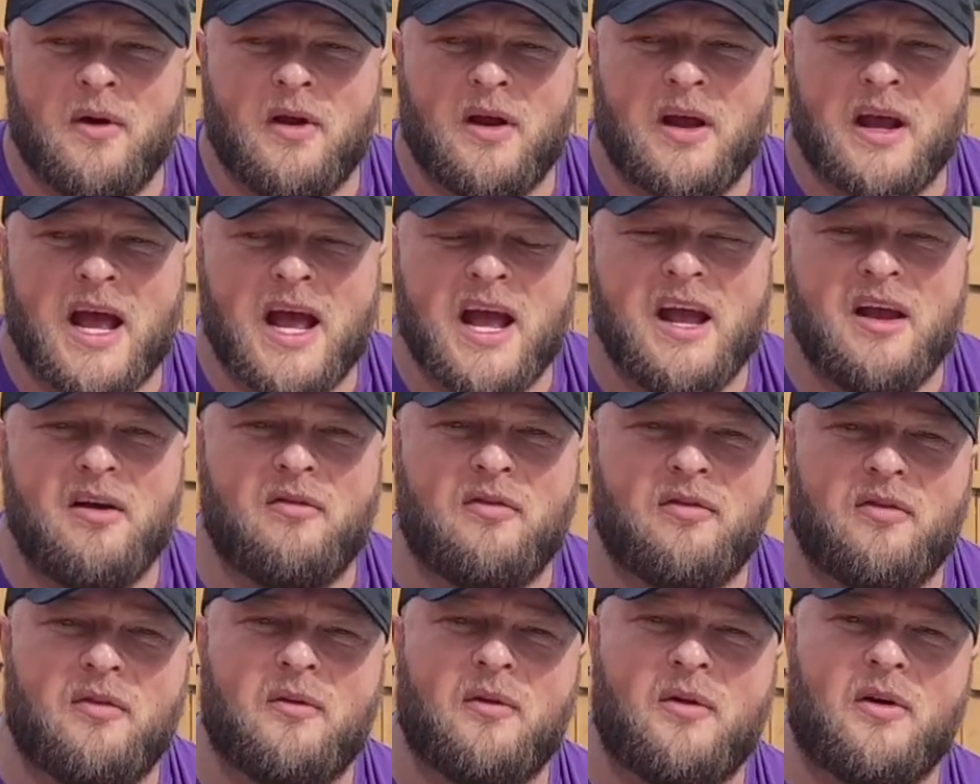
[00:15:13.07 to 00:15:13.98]
gave
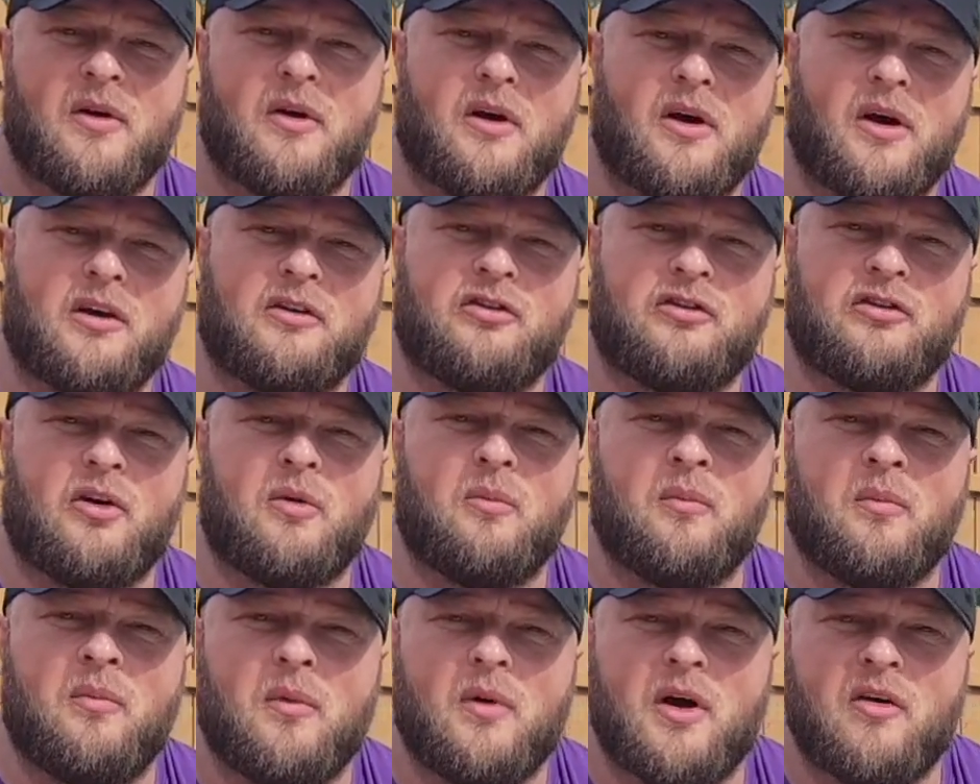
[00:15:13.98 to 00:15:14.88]
a
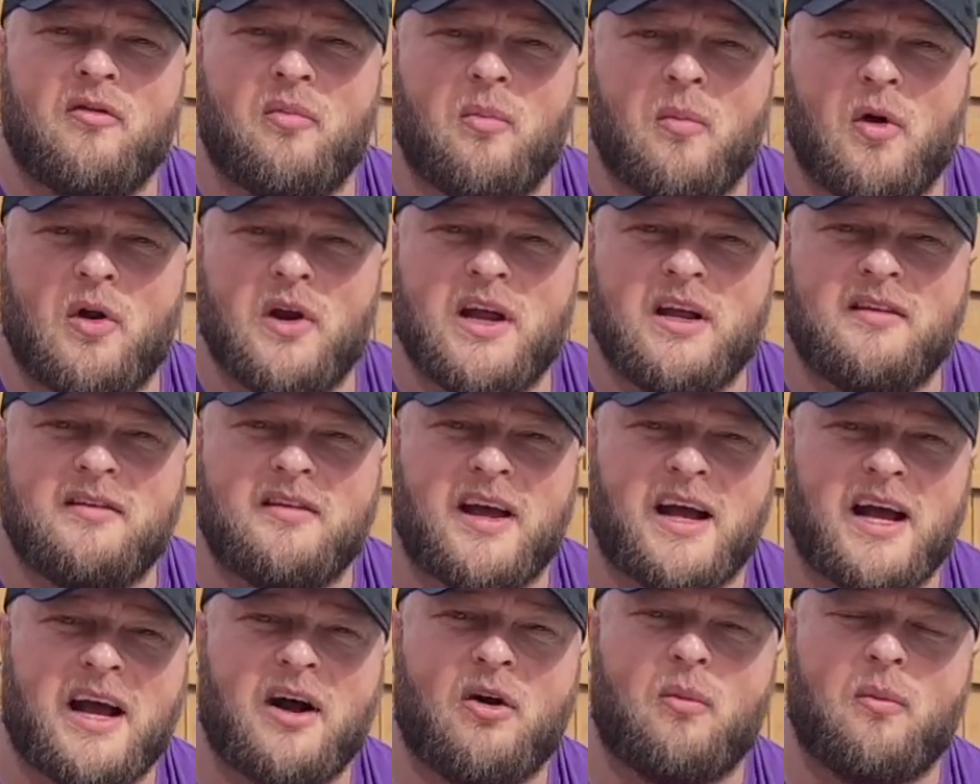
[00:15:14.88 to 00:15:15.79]
sum of money to
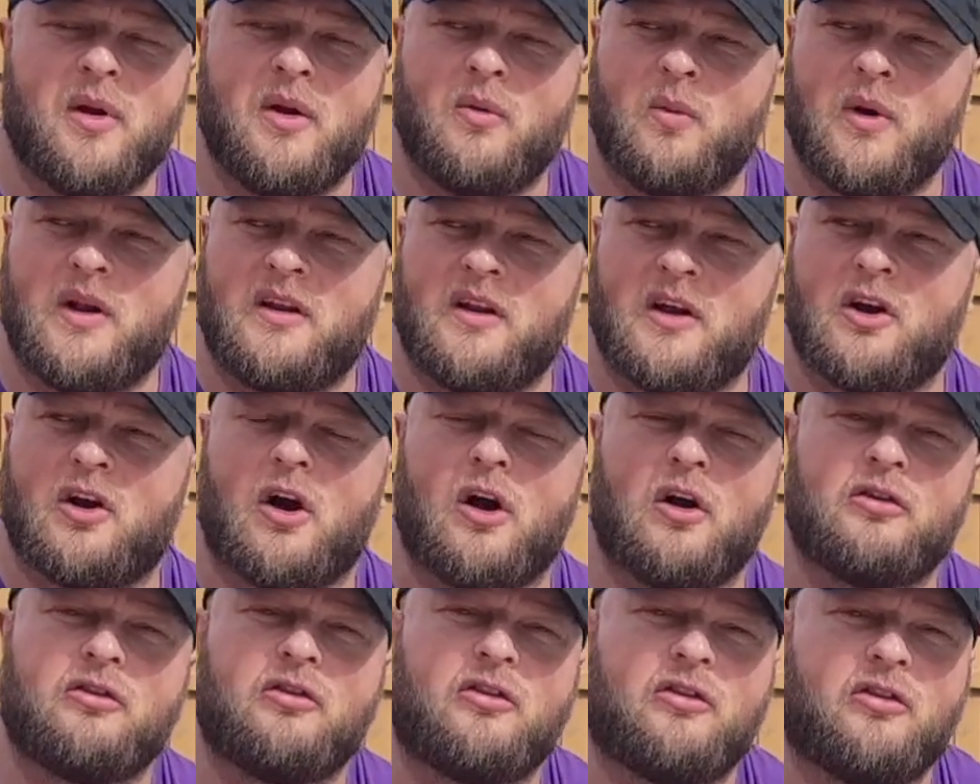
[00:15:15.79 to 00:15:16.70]
help me with the
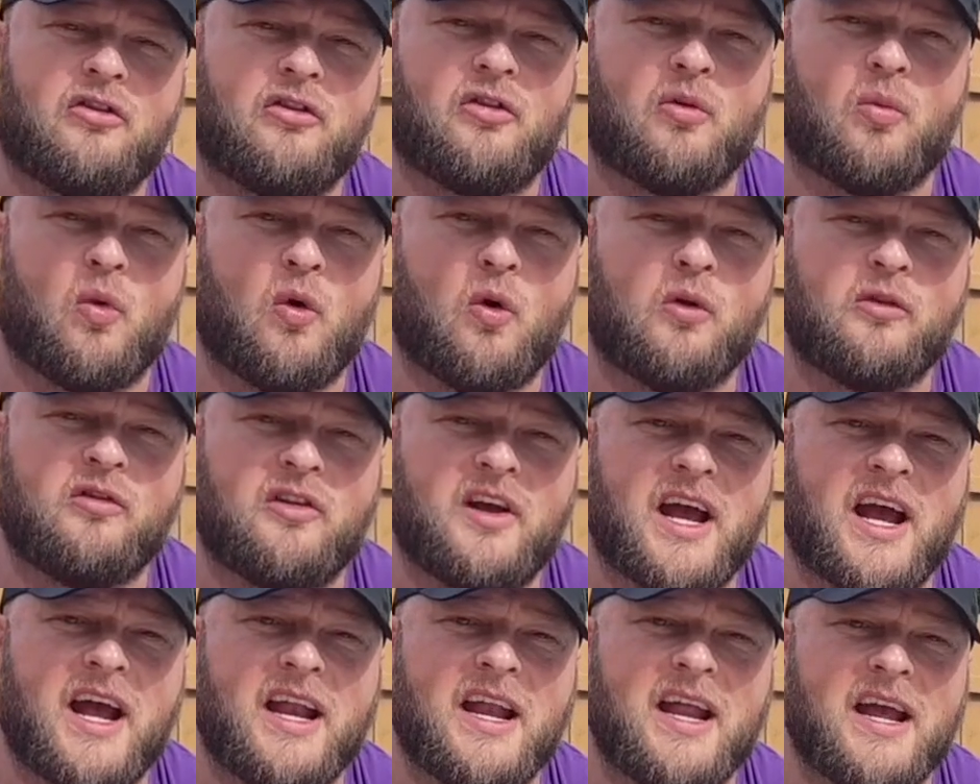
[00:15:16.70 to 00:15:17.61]
costs towards
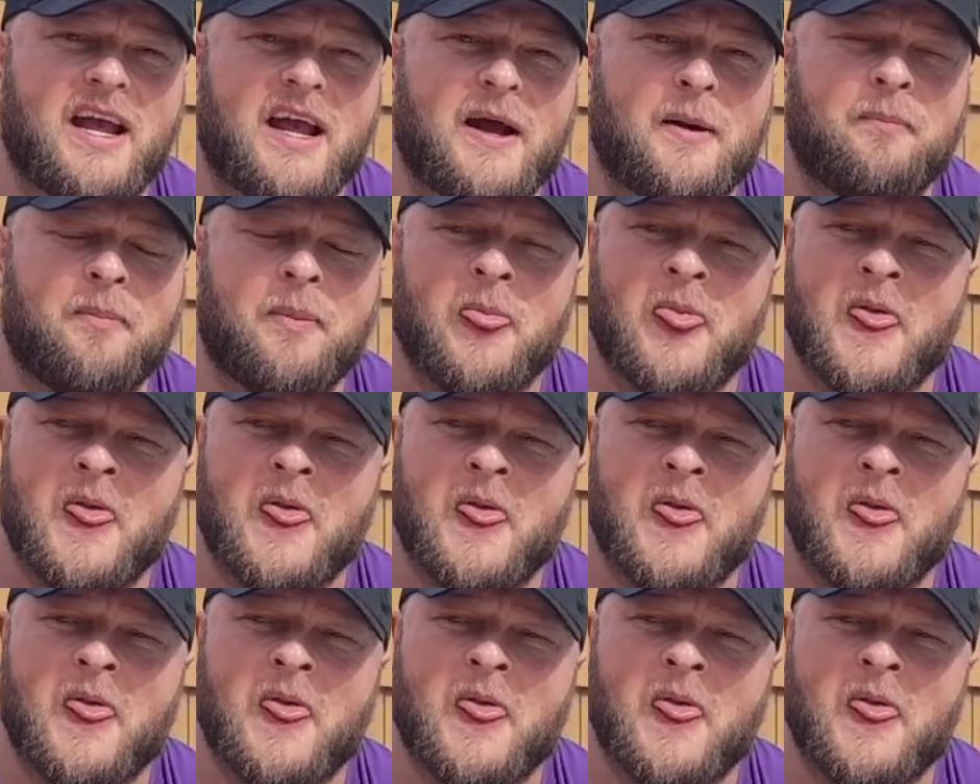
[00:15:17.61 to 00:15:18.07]
getting here.